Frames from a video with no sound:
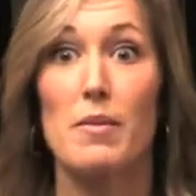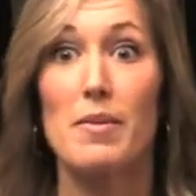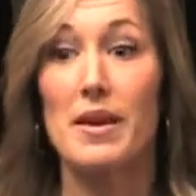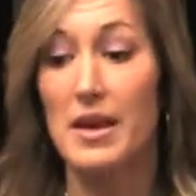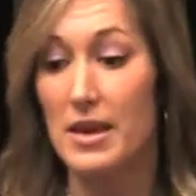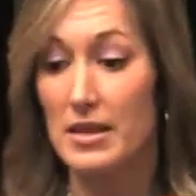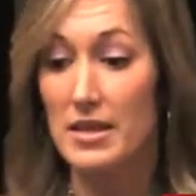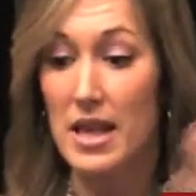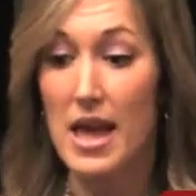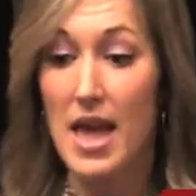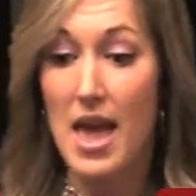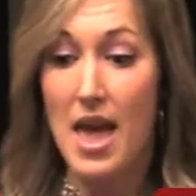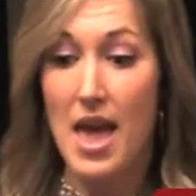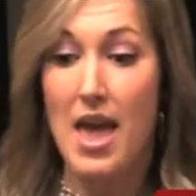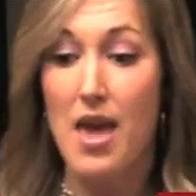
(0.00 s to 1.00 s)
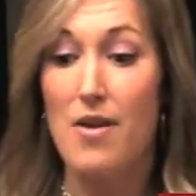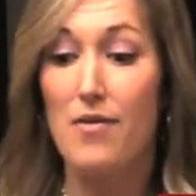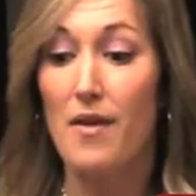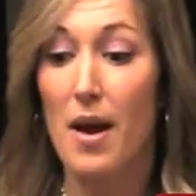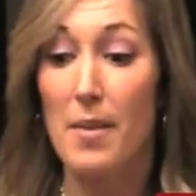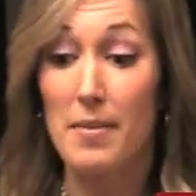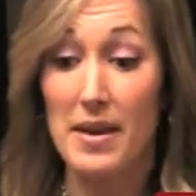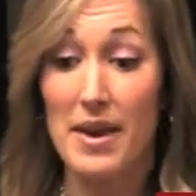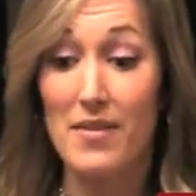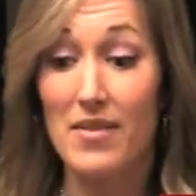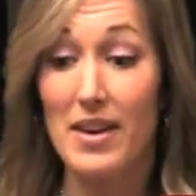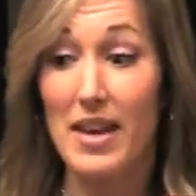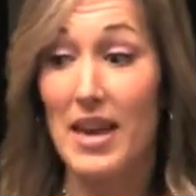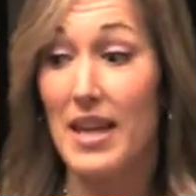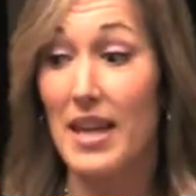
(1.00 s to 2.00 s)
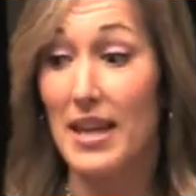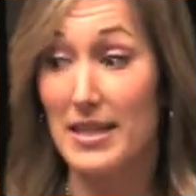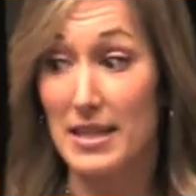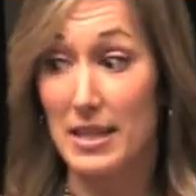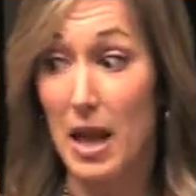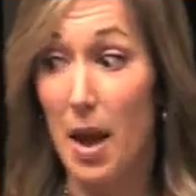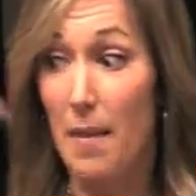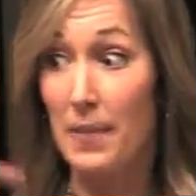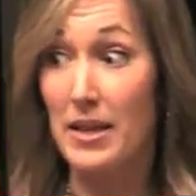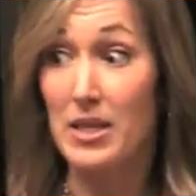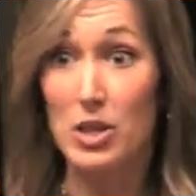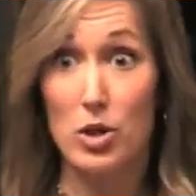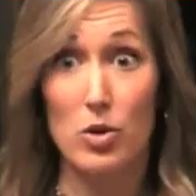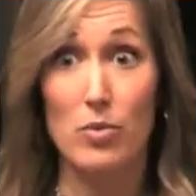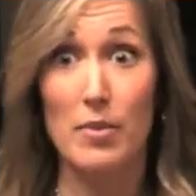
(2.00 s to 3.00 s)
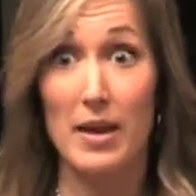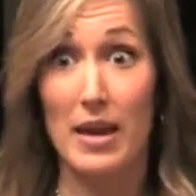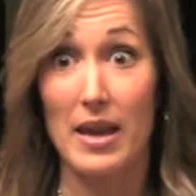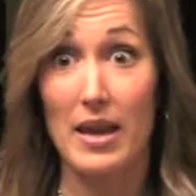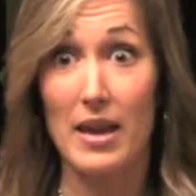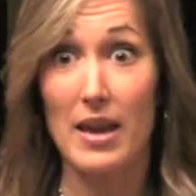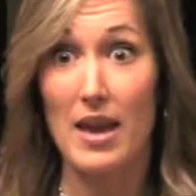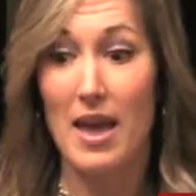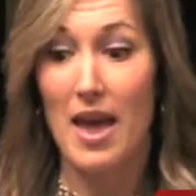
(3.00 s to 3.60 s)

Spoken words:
Because if I'm giving it, it's coming to me.